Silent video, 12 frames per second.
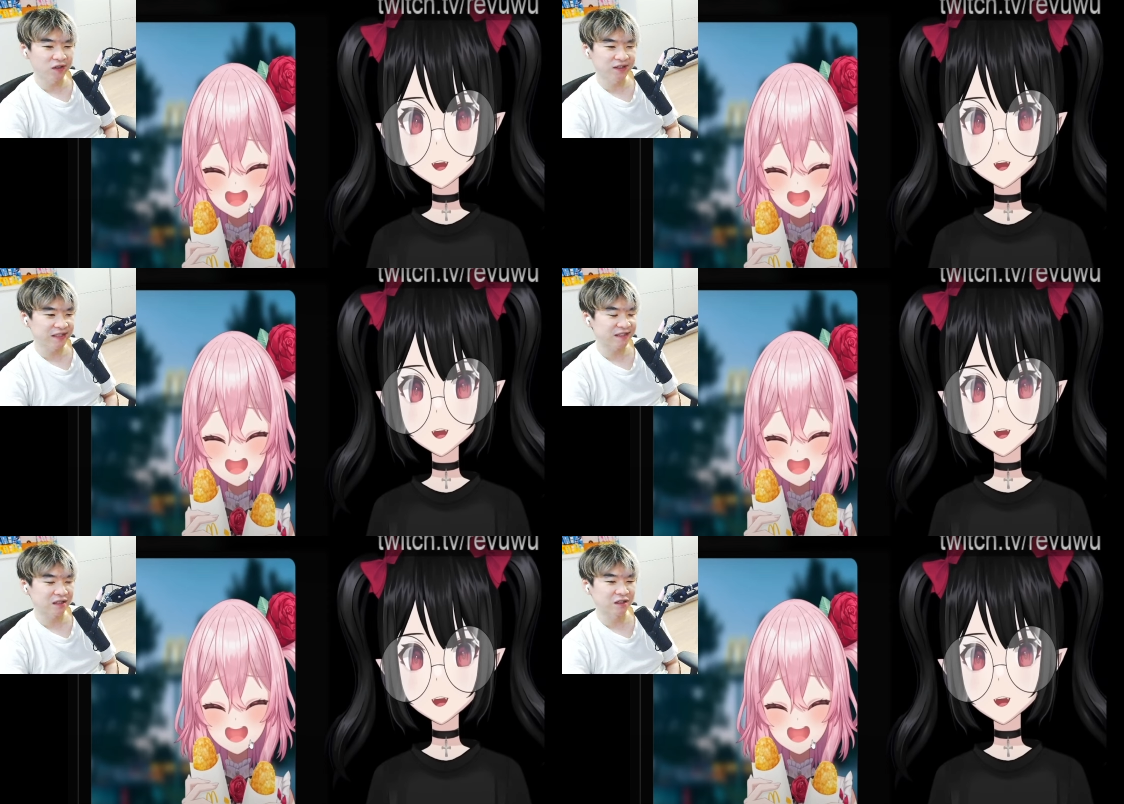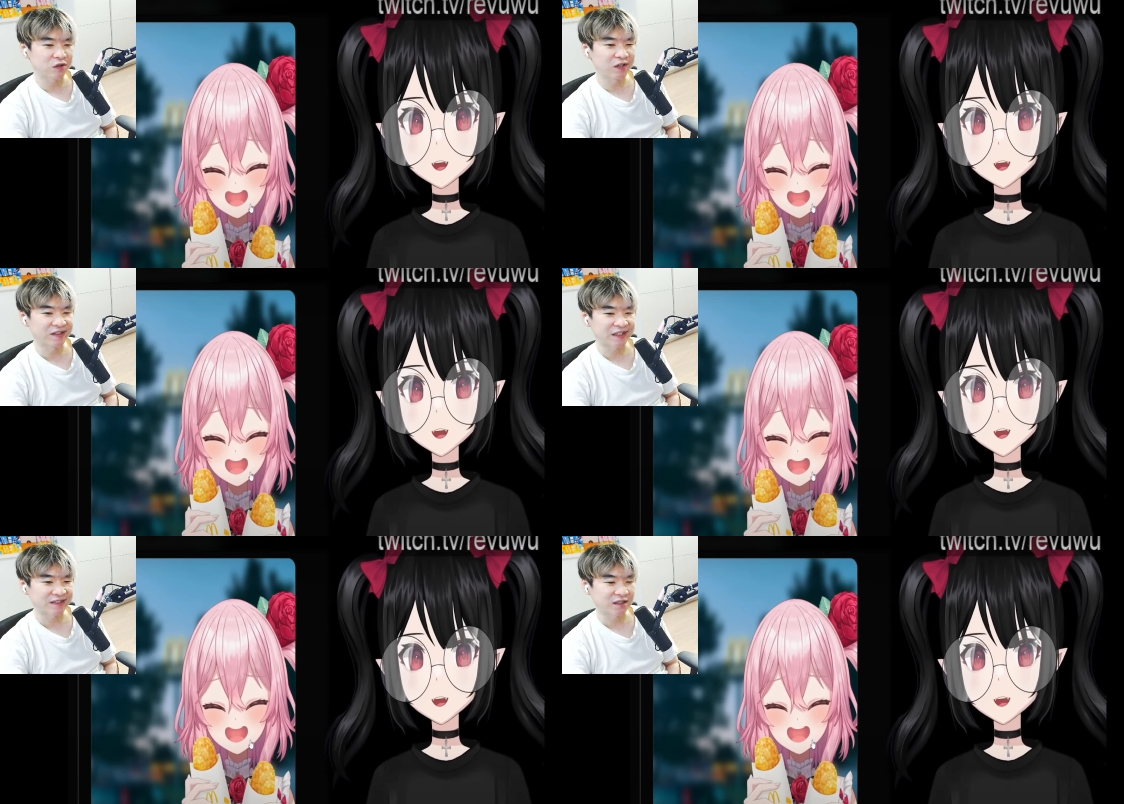Speaker 1: of these
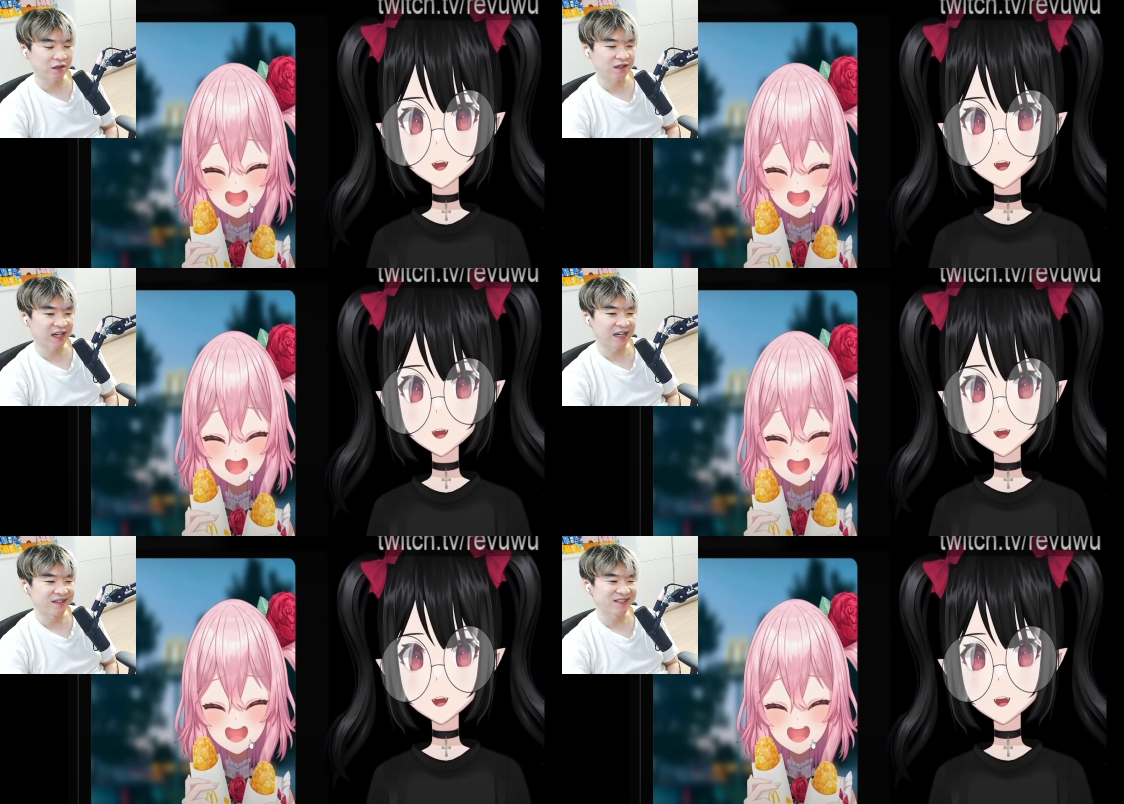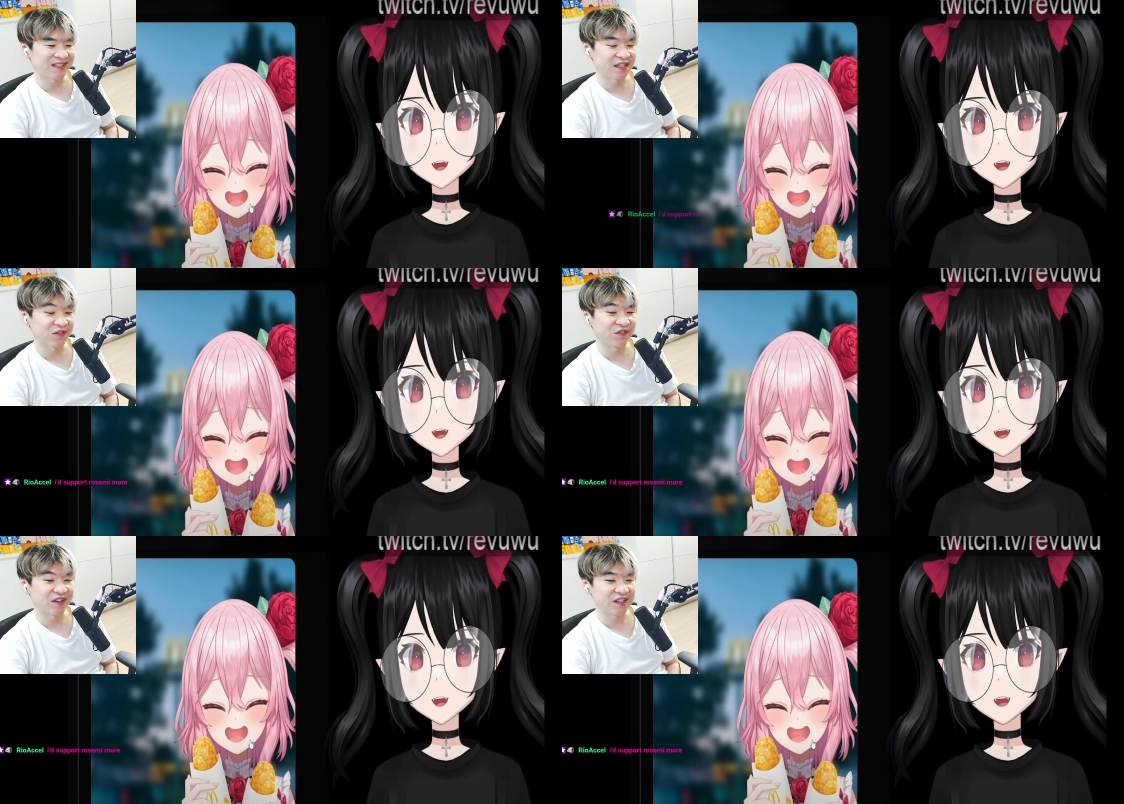lunatics online in
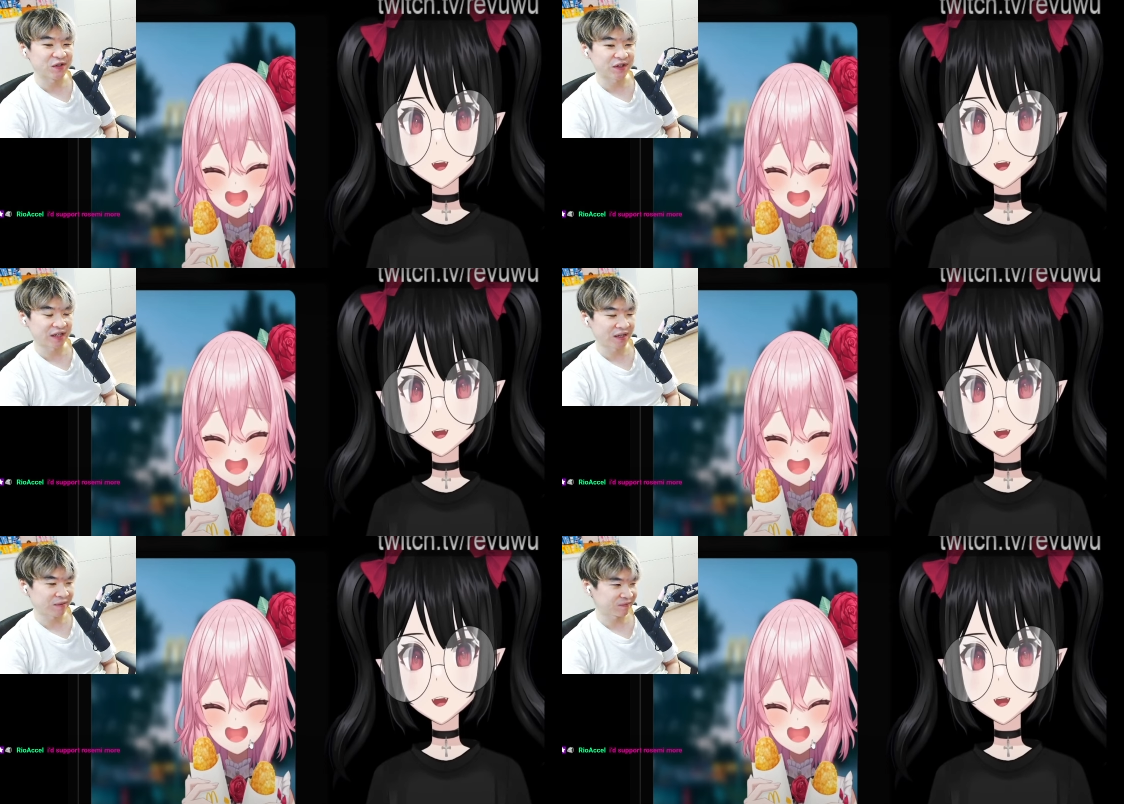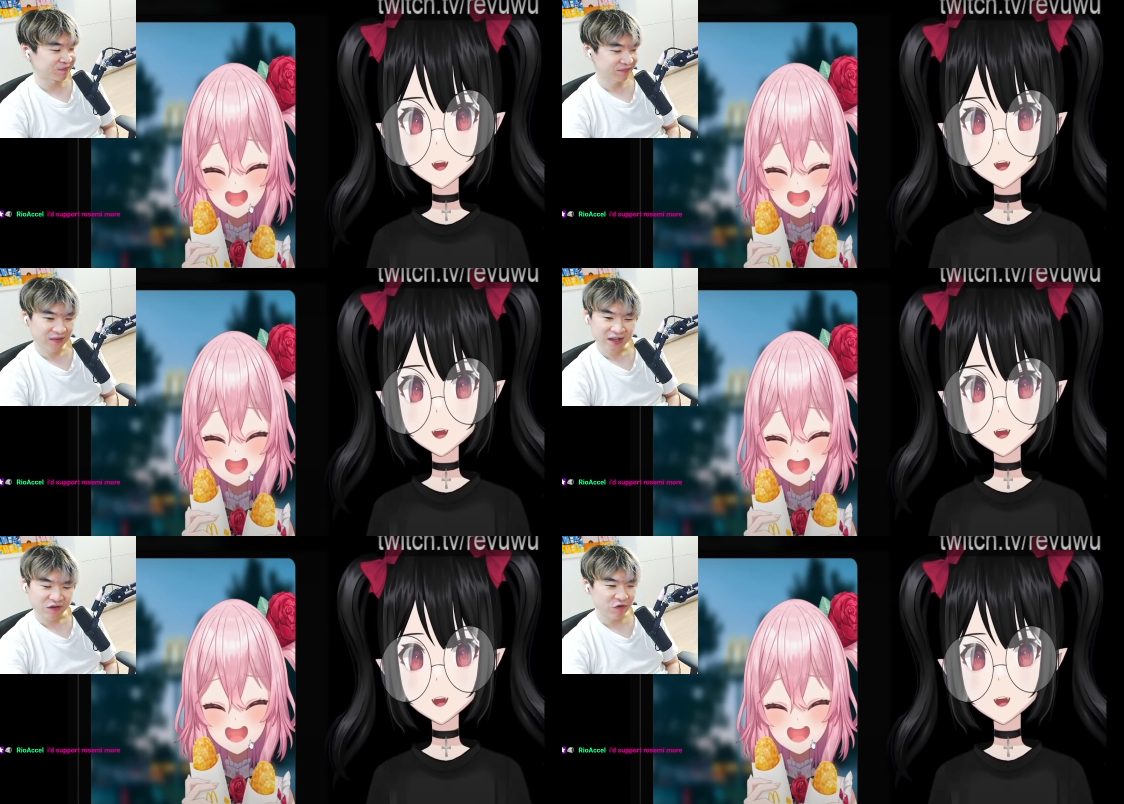a video game.
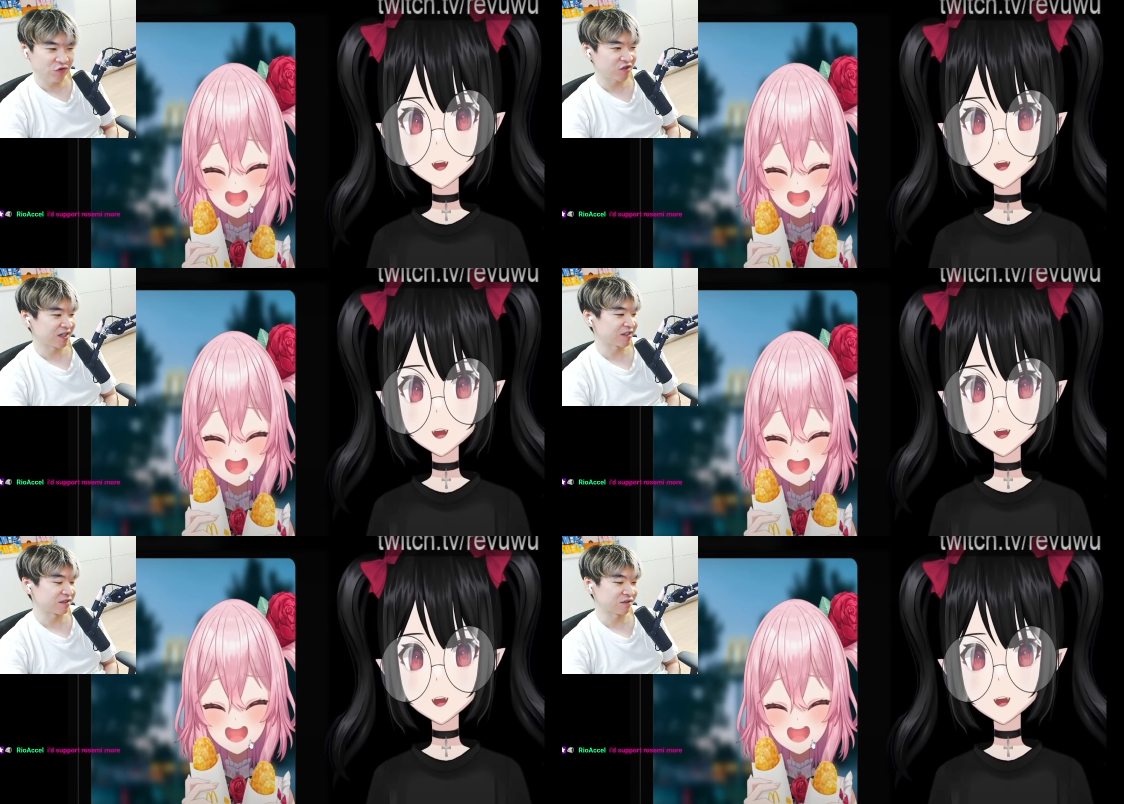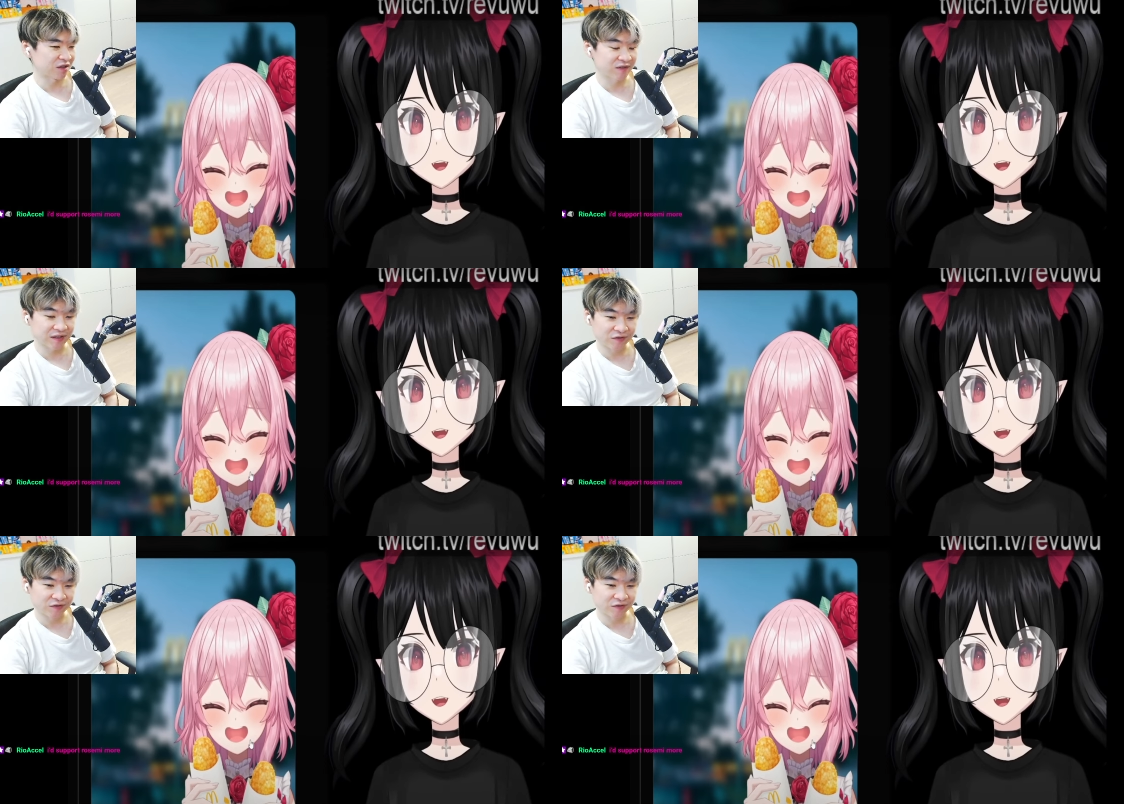You do not deserve this,